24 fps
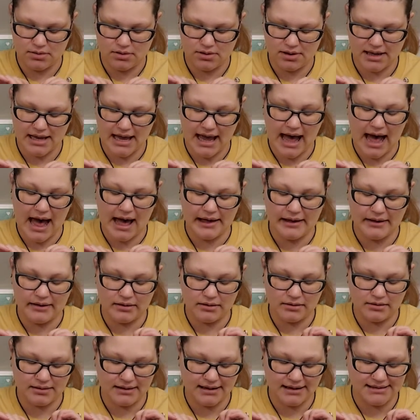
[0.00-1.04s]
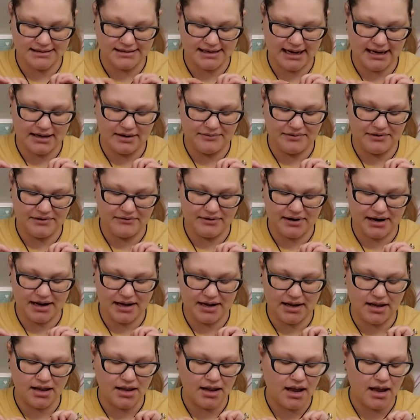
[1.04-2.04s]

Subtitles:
Yeah, that's gotta be right.